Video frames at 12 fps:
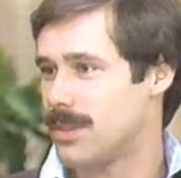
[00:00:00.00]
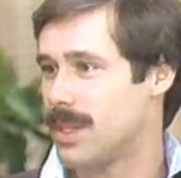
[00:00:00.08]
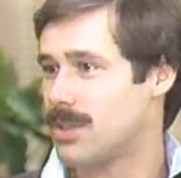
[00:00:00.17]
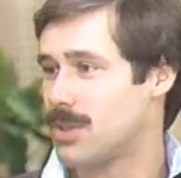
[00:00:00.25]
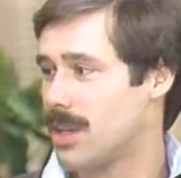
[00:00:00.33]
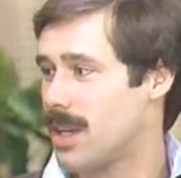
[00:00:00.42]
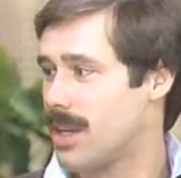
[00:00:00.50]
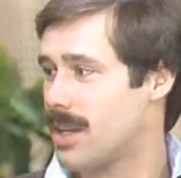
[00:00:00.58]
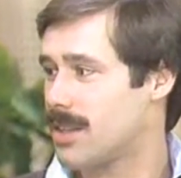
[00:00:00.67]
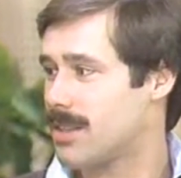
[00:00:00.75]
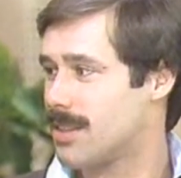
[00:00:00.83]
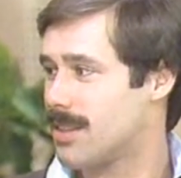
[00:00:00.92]
Yes, she
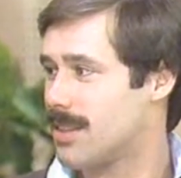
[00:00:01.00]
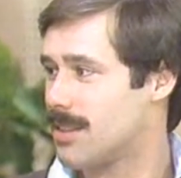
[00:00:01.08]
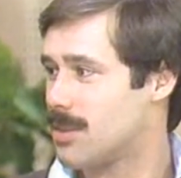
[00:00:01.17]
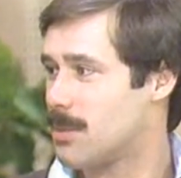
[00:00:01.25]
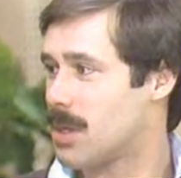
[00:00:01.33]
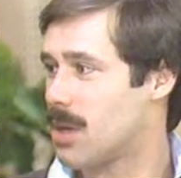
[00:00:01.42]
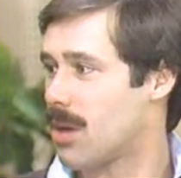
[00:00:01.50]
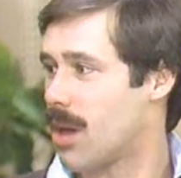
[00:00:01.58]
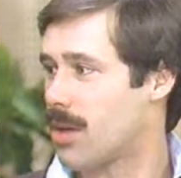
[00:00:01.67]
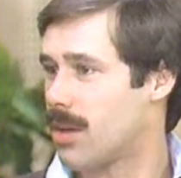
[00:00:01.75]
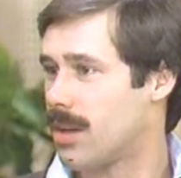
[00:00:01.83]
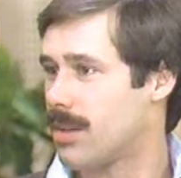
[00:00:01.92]
has. She's been under
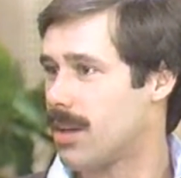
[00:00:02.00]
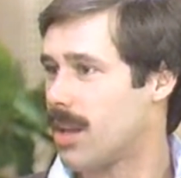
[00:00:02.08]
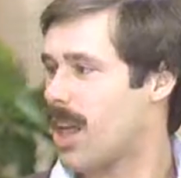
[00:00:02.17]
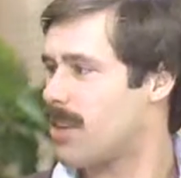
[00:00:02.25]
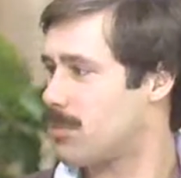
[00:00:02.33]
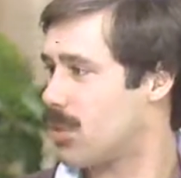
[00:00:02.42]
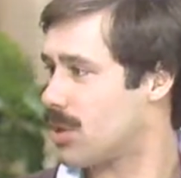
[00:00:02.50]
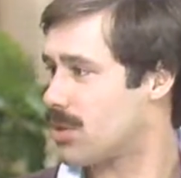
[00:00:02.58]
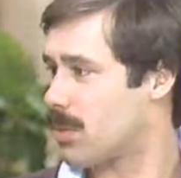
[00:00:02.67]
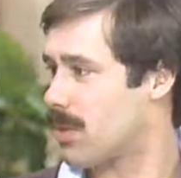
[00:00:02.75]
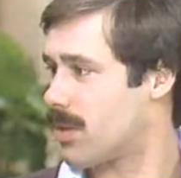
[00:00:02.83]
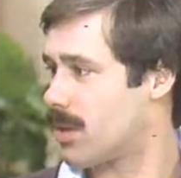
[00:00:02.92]
a lot of pressure
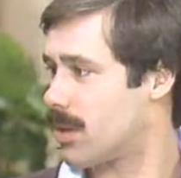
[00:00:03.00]
with